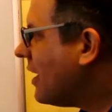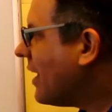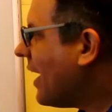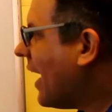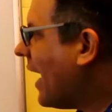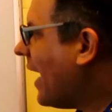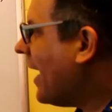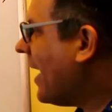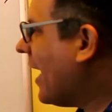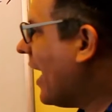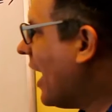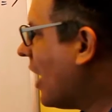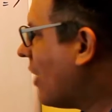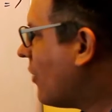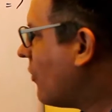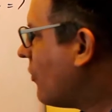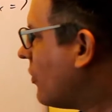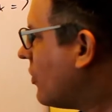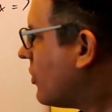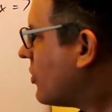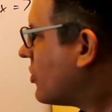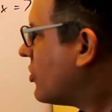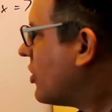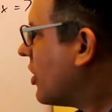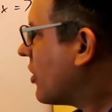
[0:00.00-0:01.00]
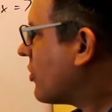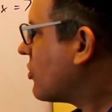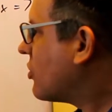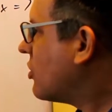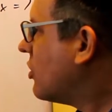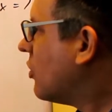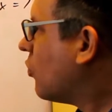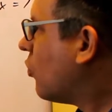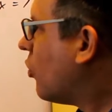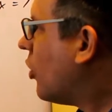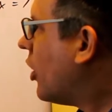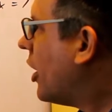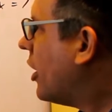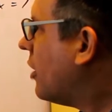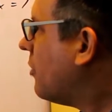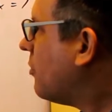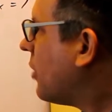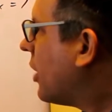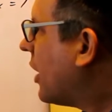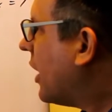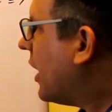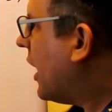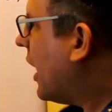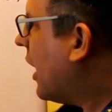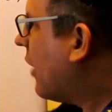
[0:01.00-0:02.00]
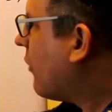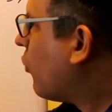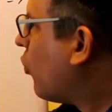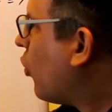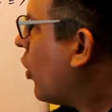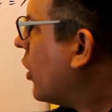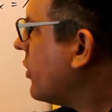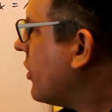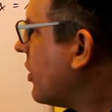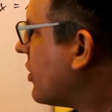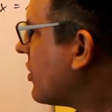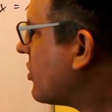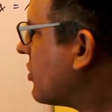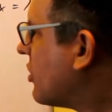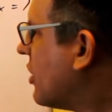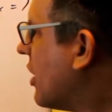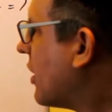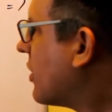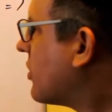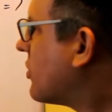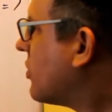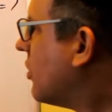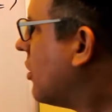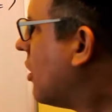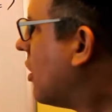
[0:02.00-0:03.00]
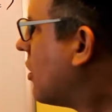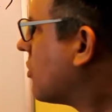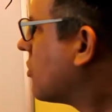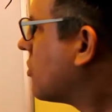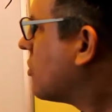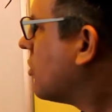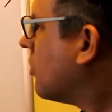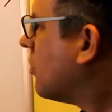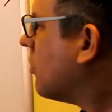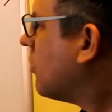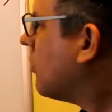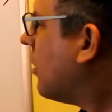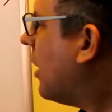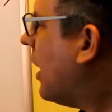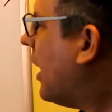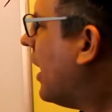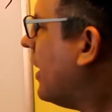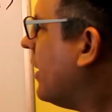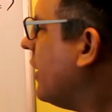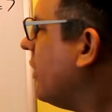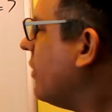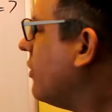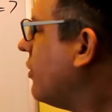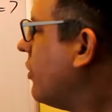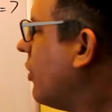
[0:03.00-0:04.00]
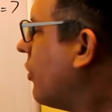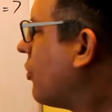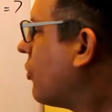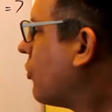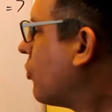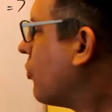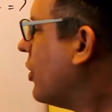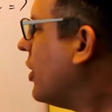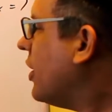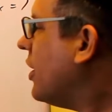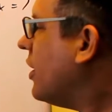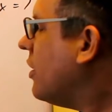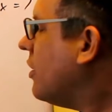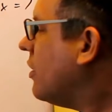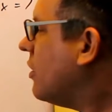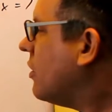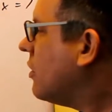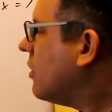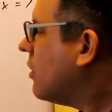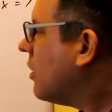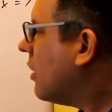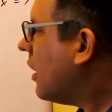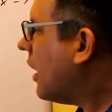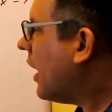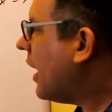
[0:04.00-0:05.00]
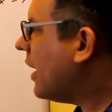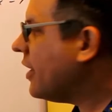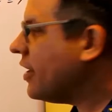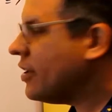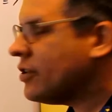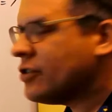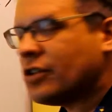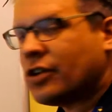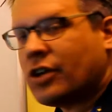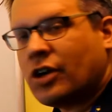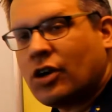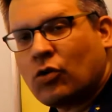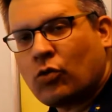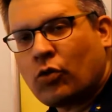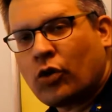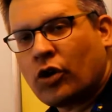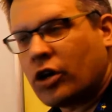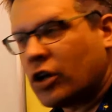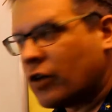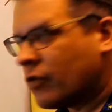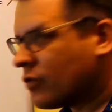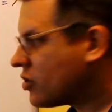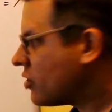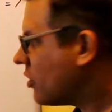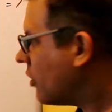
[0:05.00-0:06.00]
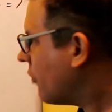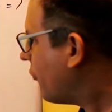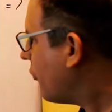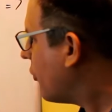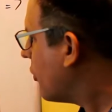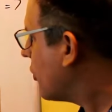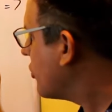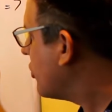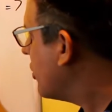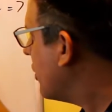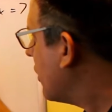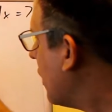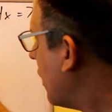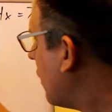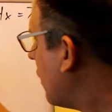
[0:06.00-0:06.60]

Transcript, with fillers: I have 6 to 1, but I have 1 to 6, and also I need the 3 I need to get rid of. So the first thing